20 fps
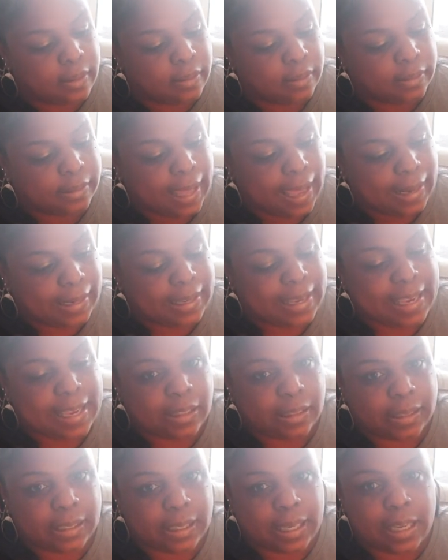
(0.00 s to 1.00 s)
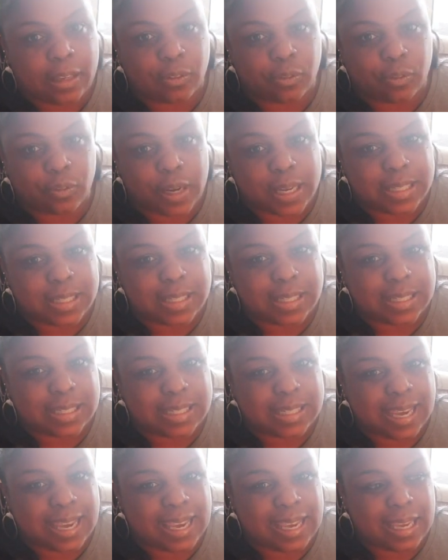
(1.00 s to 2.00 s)
that healing and rest can
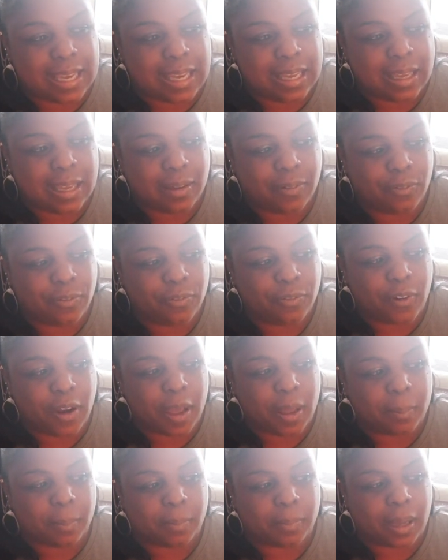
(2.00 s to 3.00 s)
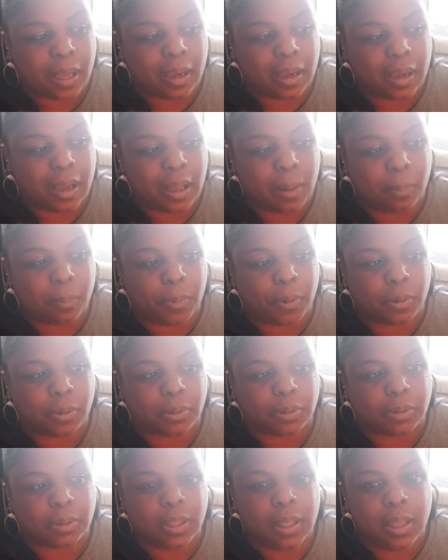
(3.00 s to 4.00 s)
take from a
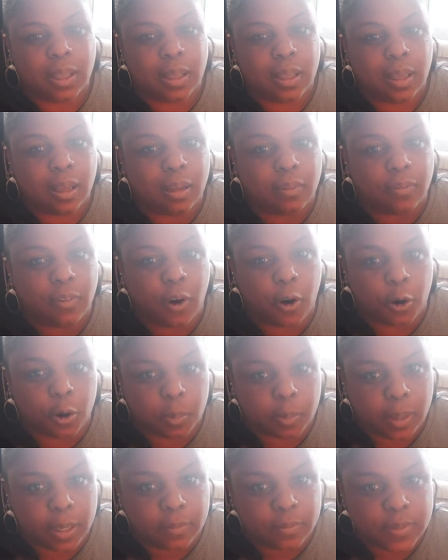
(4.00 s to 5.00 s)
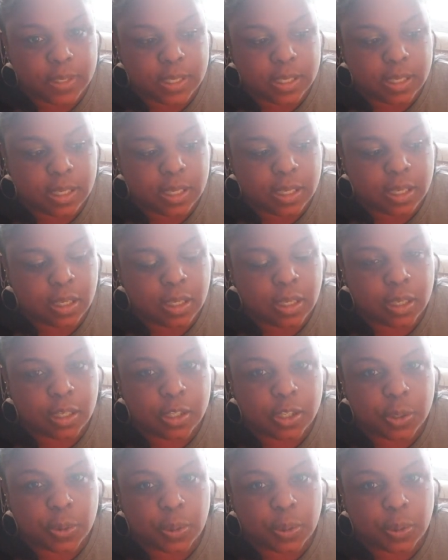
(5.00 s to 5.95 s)
couple of our months to a